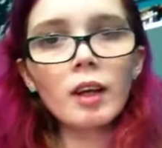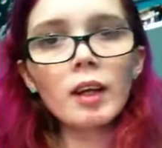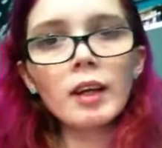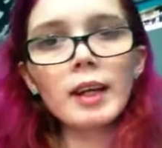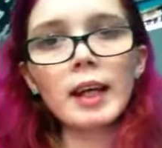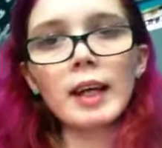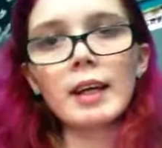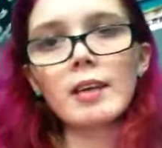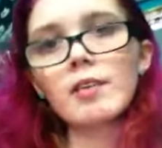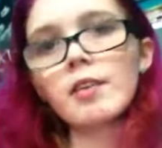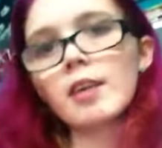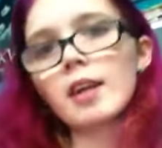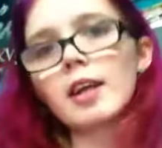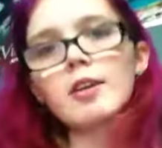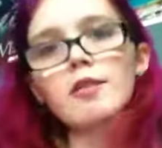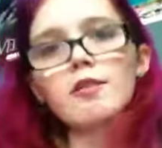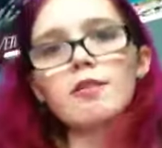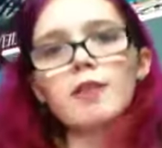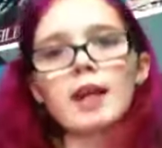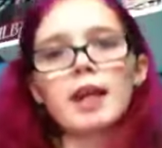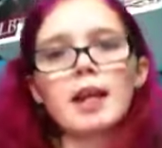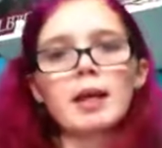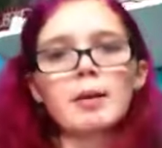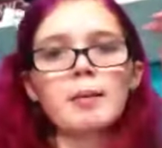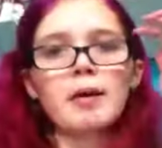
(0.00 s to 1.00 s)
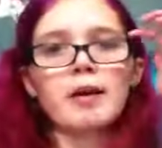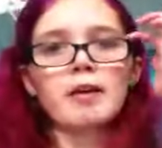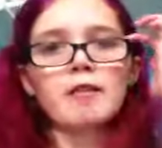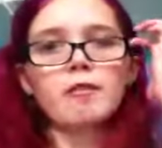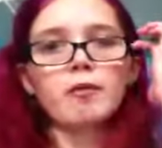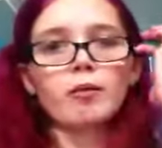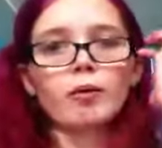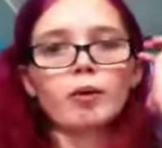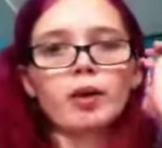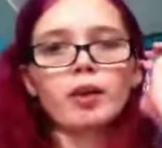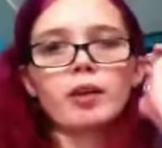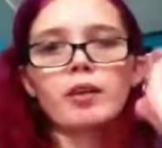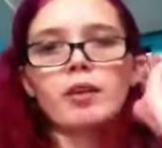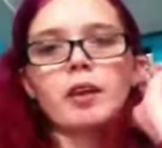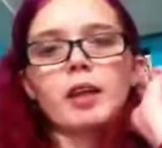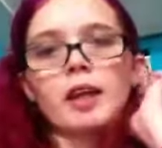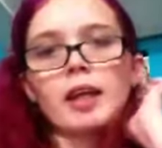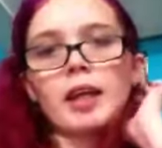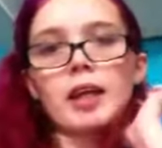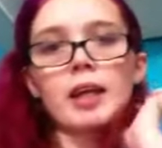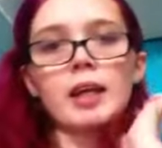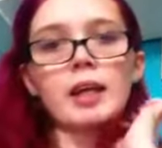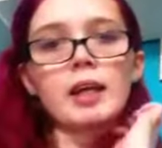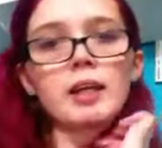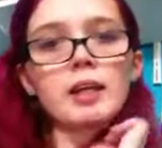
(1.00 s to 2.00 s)
Yeah, today's Friday, May 4th,
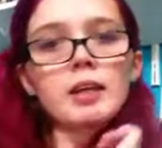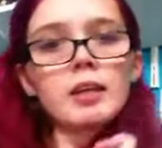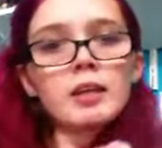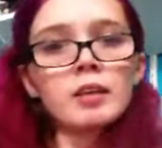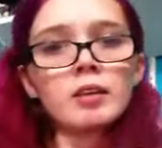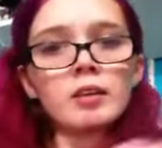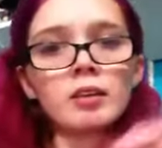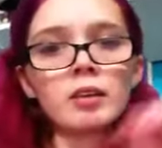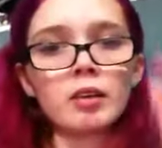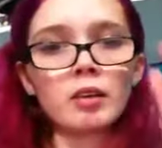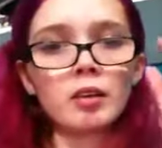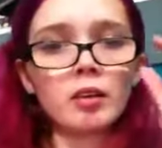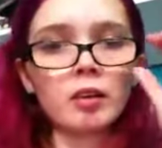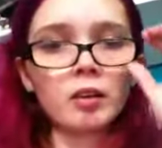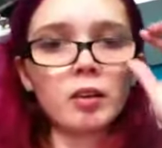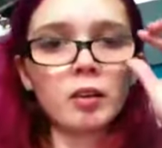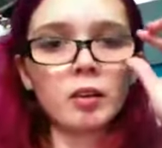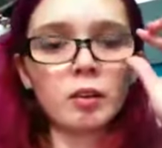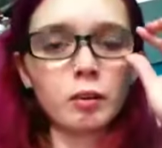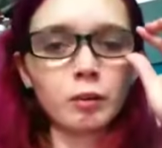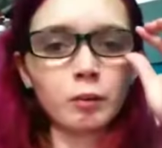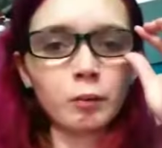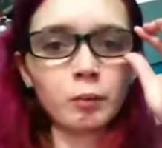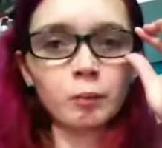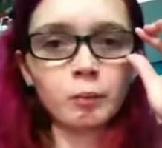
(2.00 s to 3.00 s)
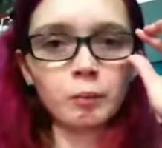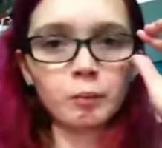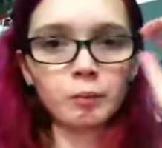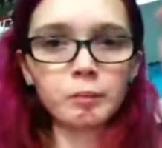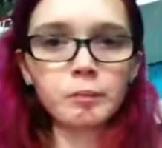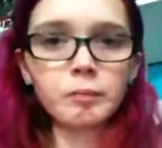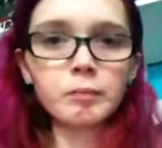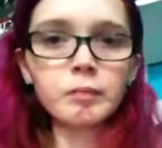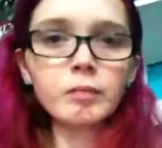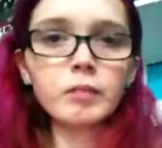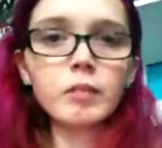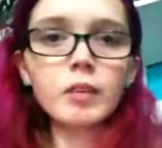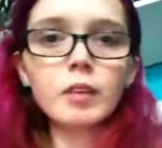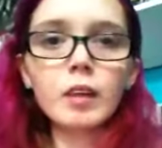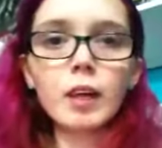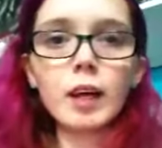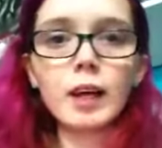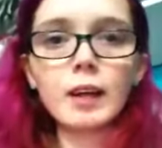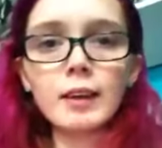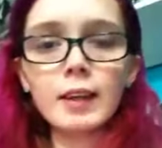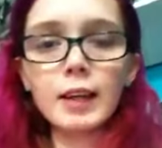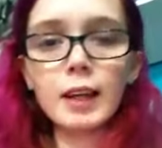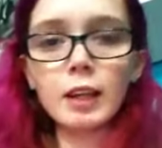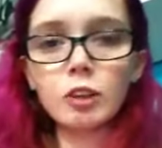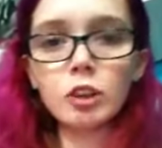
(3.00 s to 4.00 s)
and, um, I
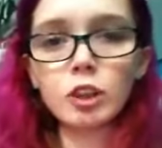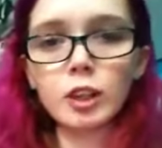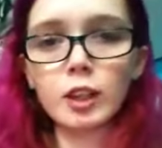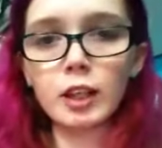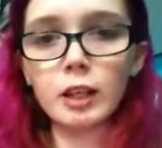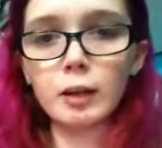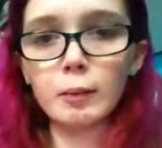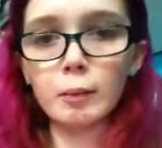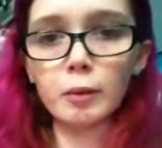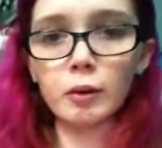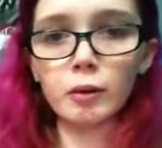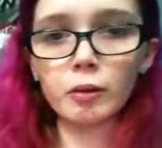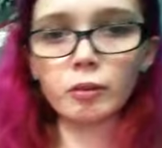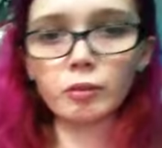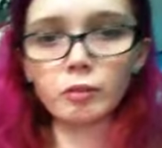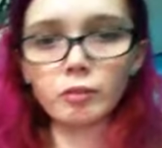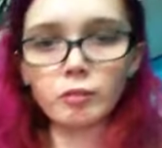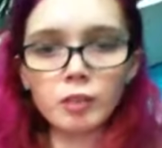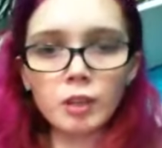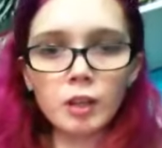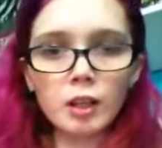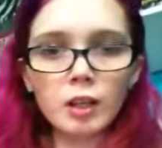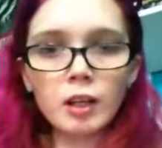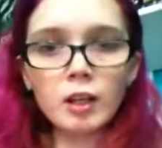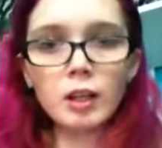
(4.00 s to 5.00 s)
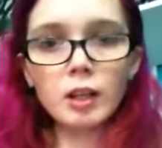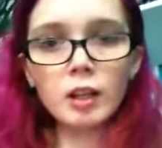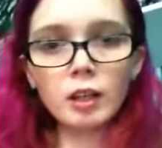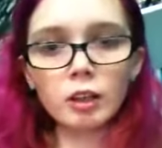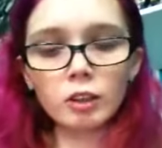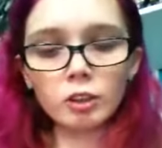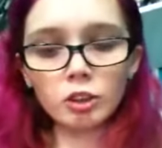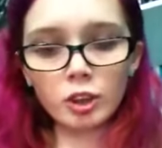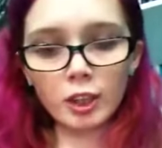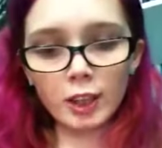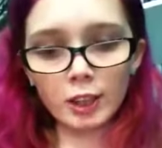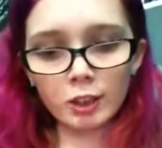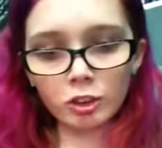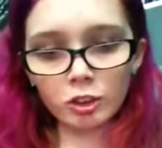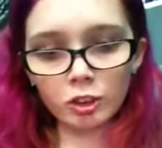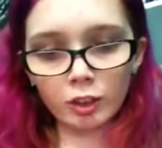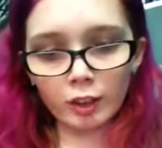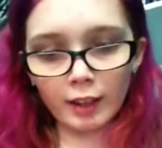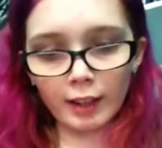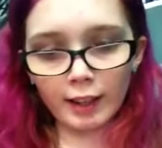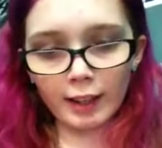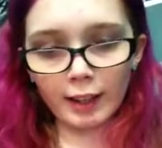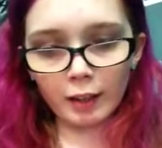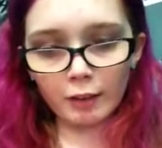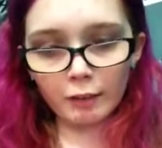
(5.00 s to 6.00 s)
think I'll try to upload or change the
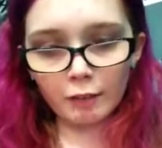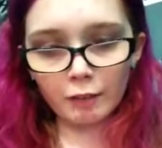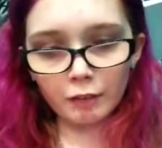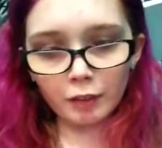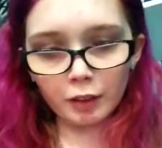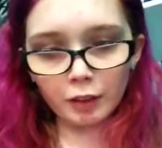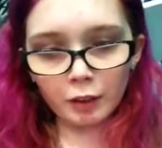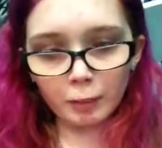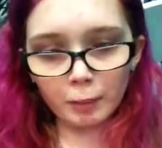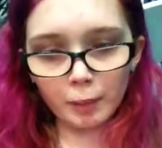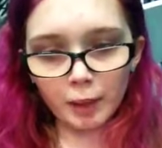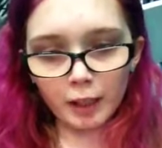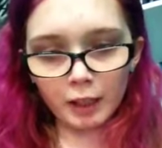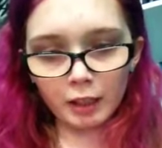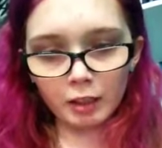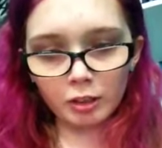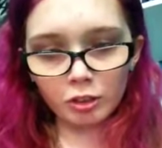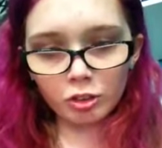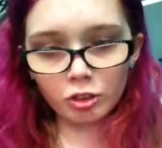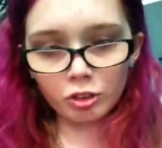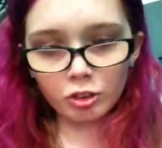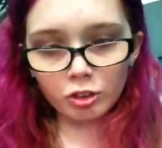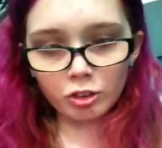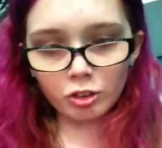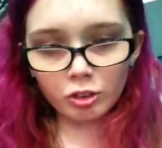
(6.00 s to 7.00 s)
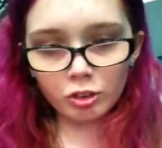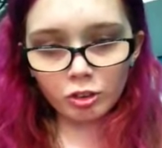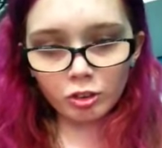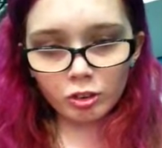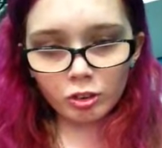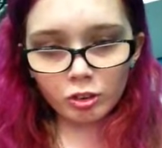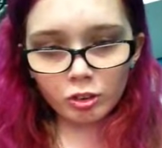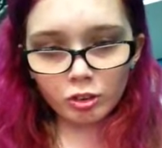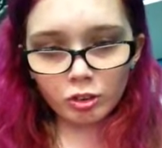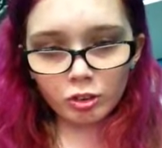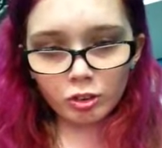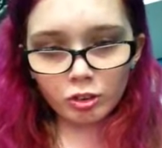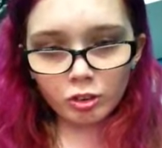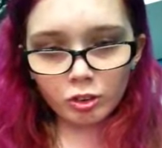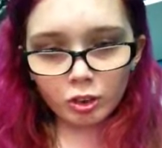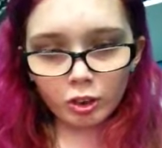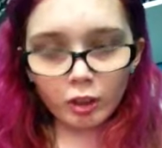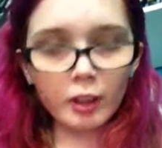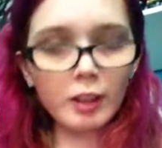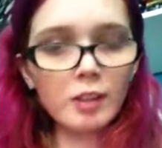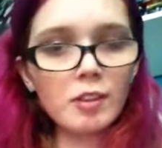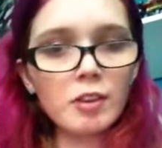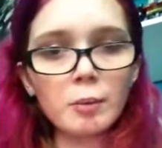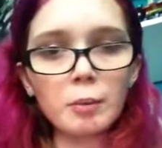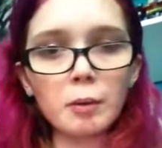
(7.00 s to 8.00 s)
layout for the page at
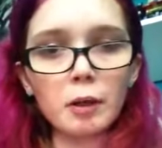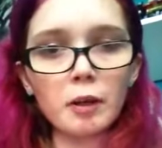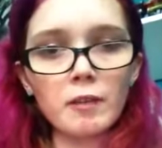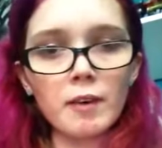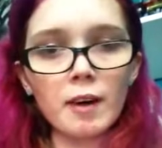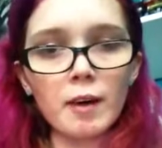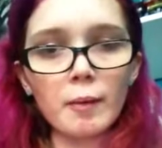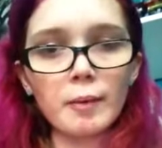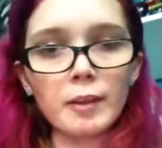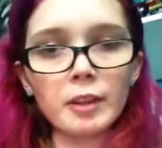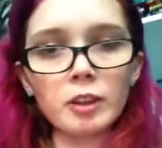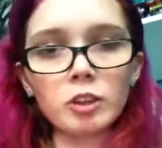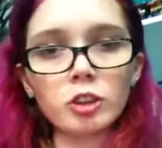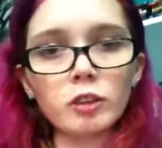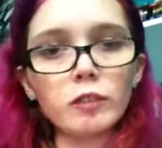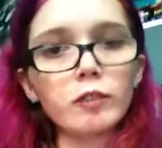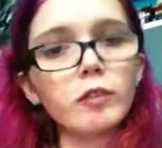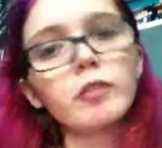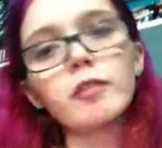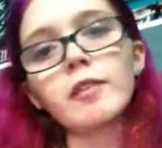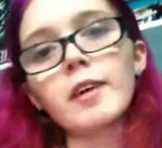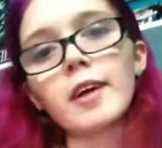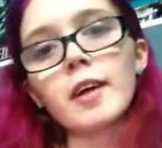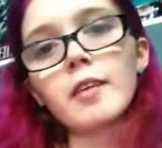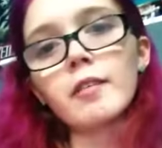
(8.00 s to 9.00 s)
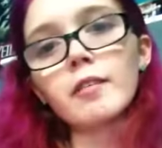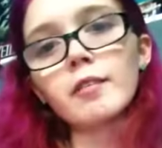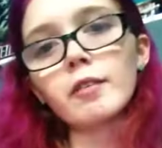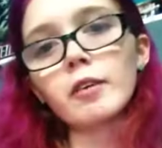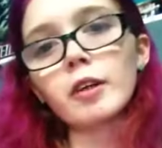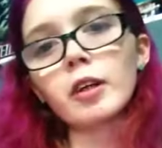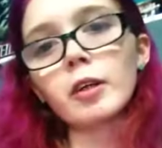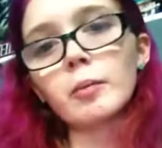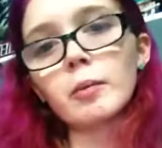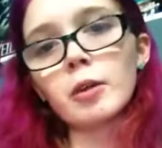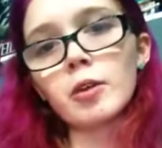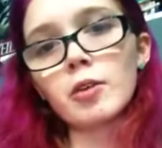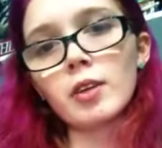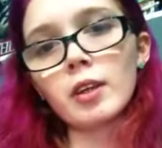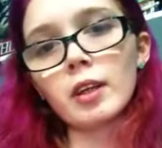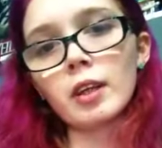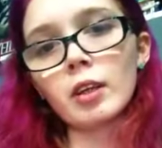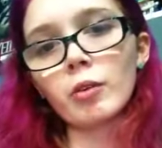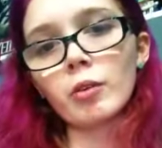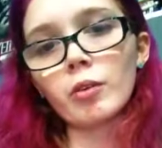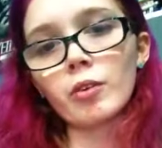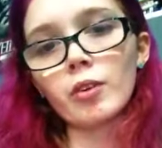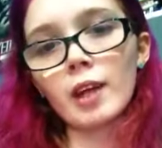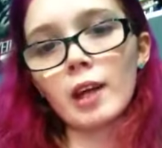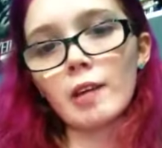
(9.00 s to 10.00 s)
least a profile picture for, for Music
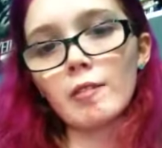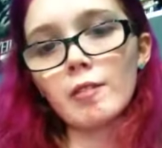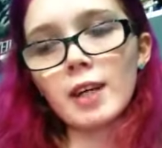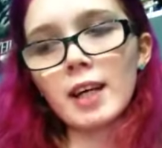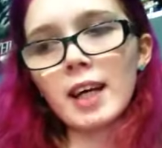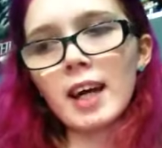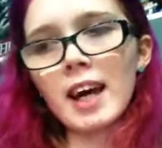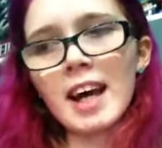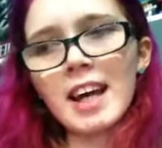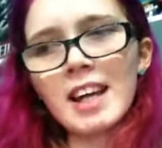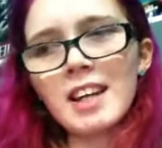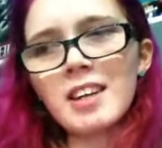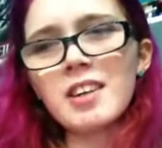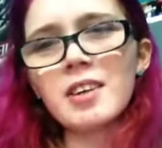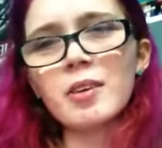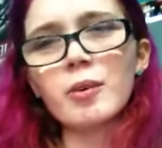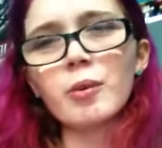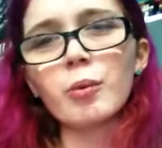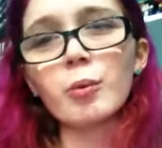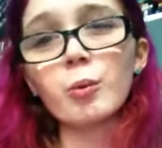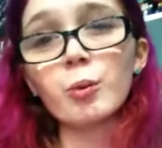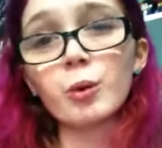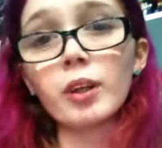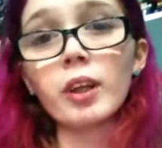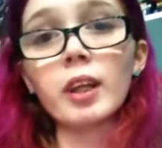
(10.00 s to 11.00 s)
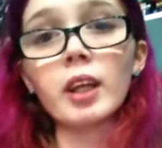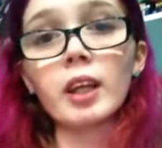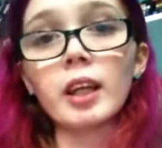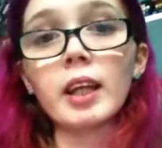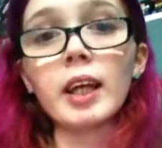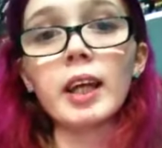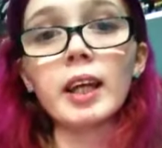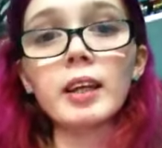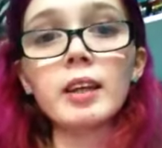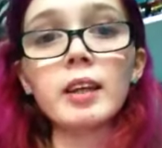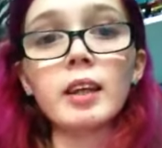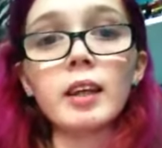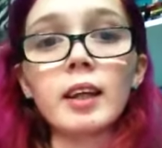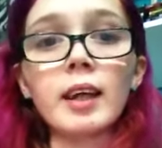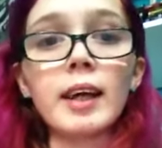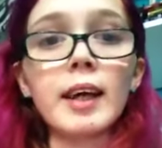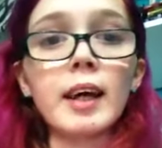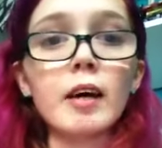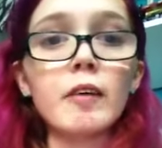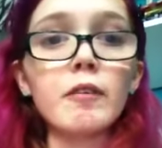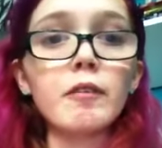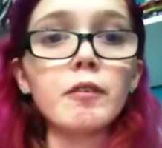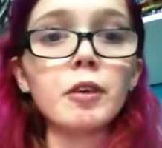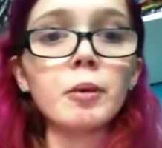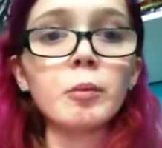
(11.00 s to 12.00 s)
Equals Life. I kind of really like the
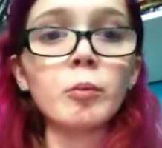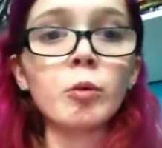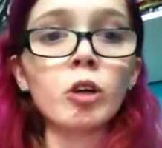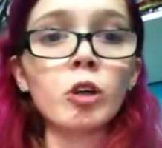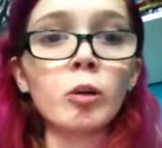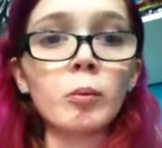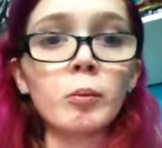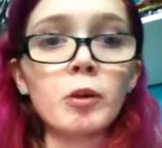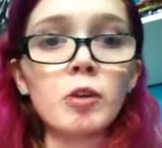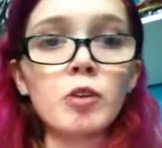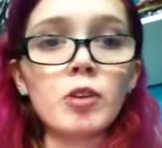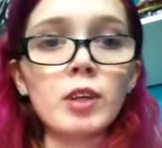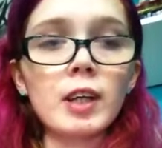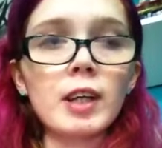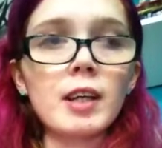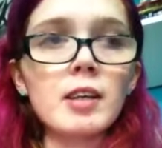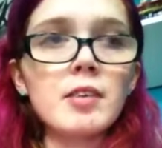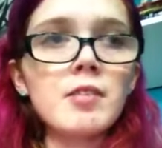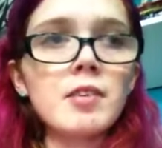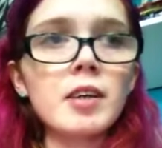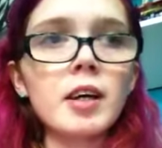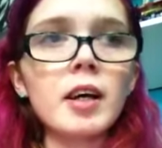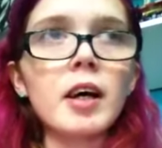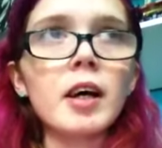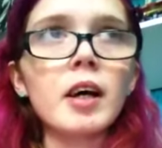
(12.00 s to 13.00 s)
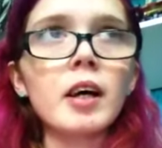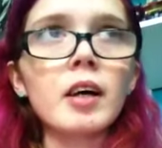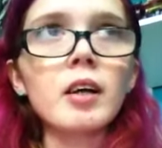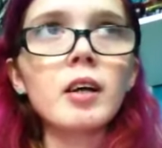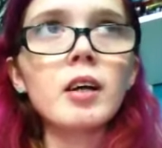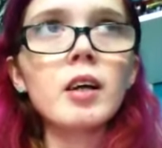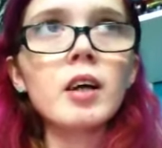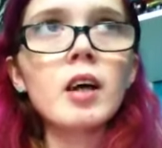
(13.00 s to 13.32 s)
layout for Immortal Music. It's uh,